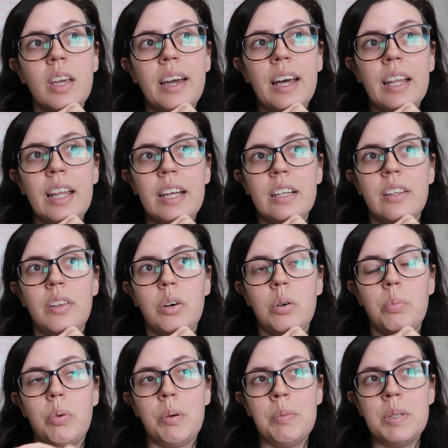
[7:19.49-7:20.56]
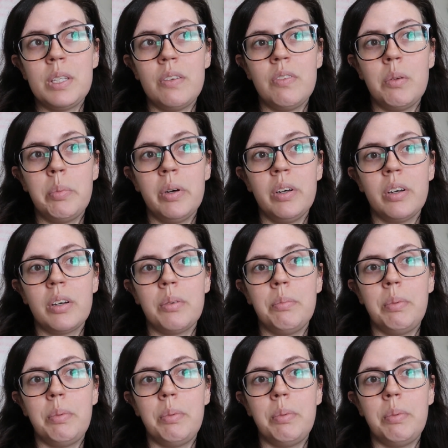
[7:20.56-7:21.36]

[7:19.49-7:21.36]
I liked the whole premise of the book,